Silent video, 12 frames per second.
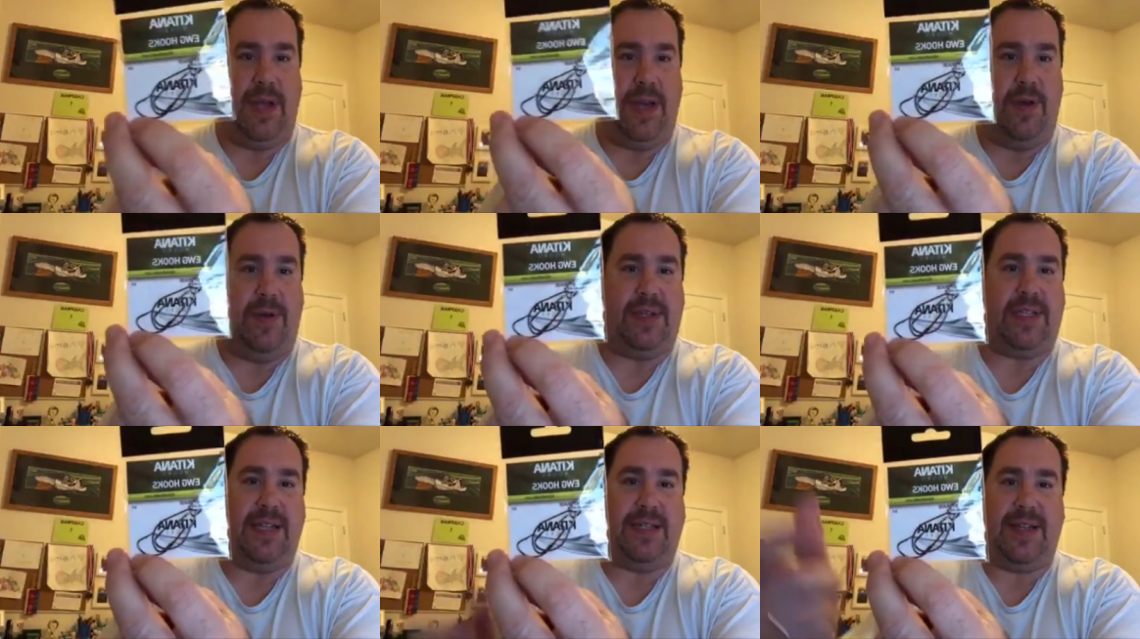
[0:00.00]
I know it
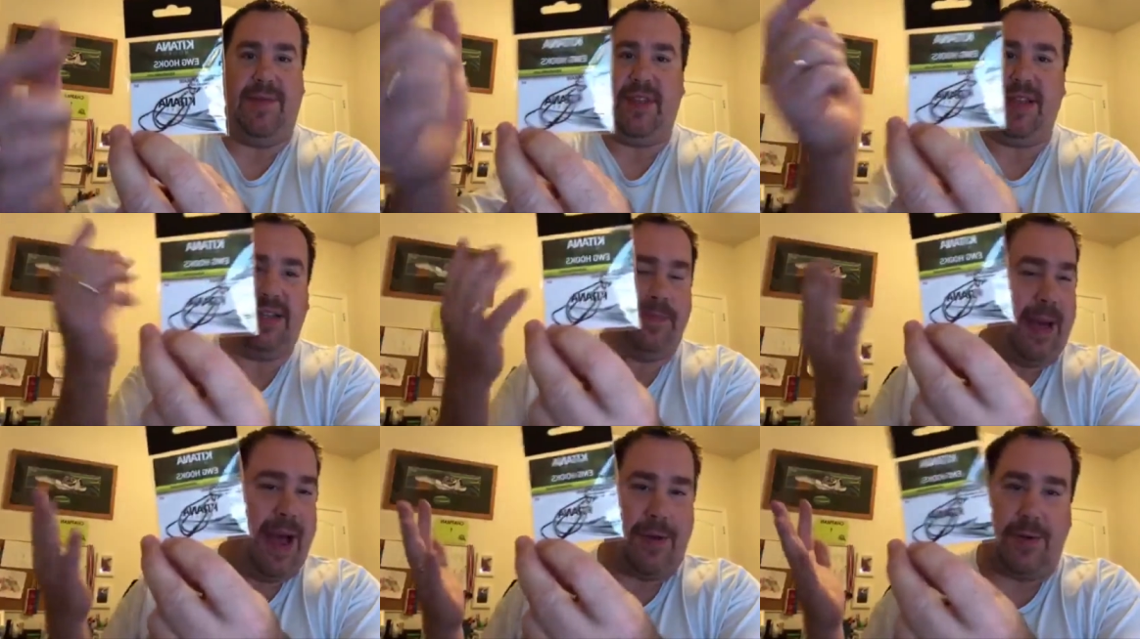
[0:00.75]
says everything's
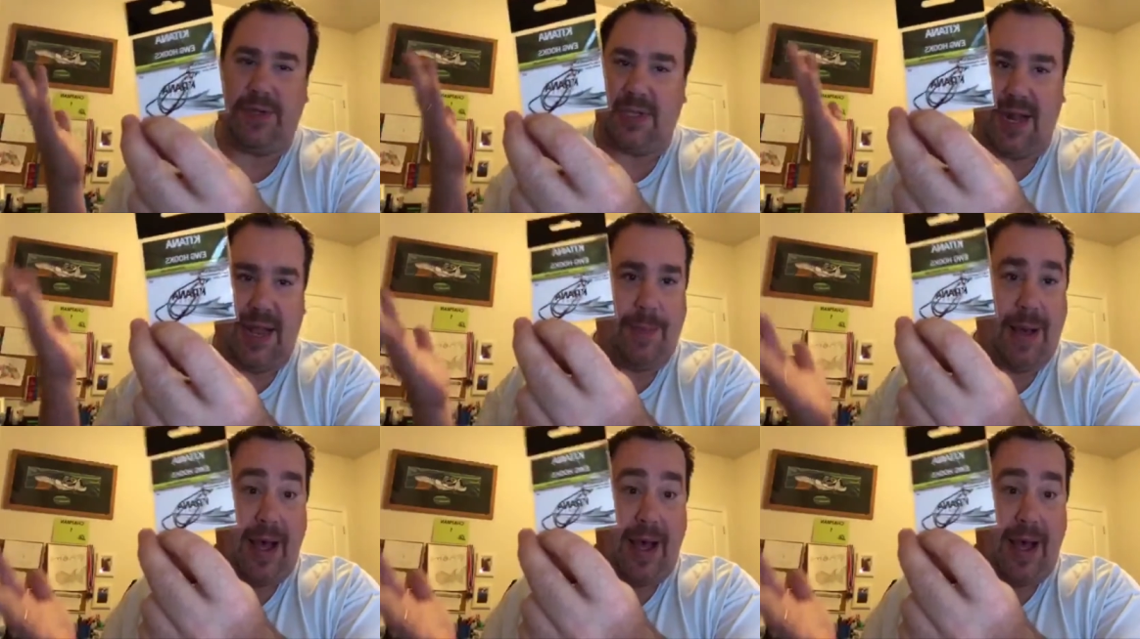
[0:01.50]
backwards, and I